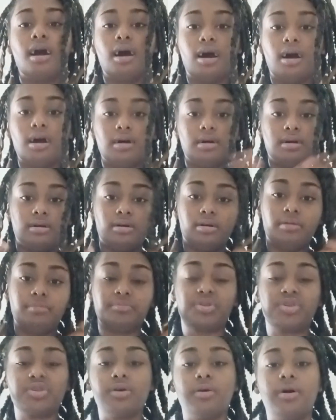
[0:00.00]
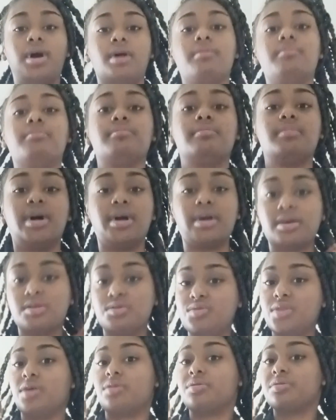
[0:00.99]
Um, so I'm like, you're
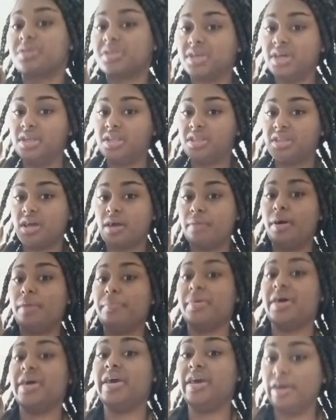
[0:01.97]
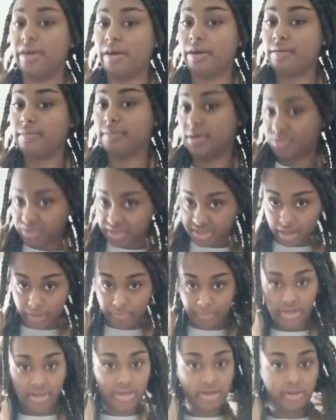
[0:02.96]
not gonna say anything about my hair? I just got
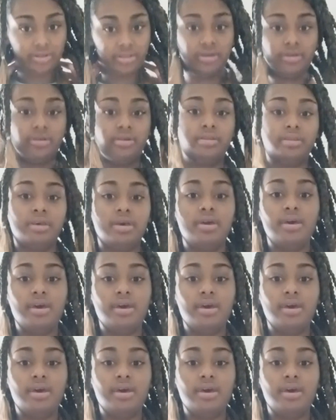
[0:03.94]
my hair done.